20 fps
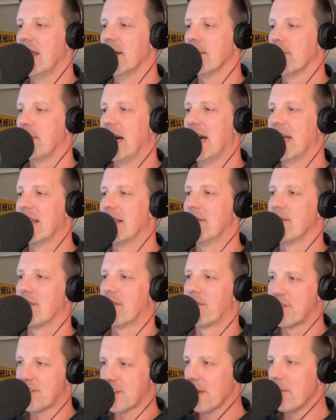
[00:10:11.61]
But
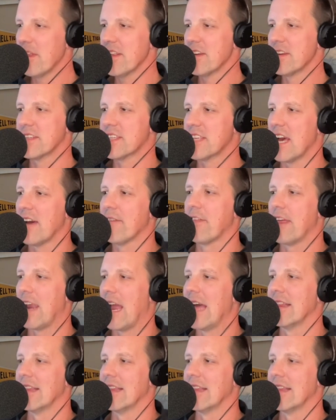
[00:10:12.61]
some of the stuff that I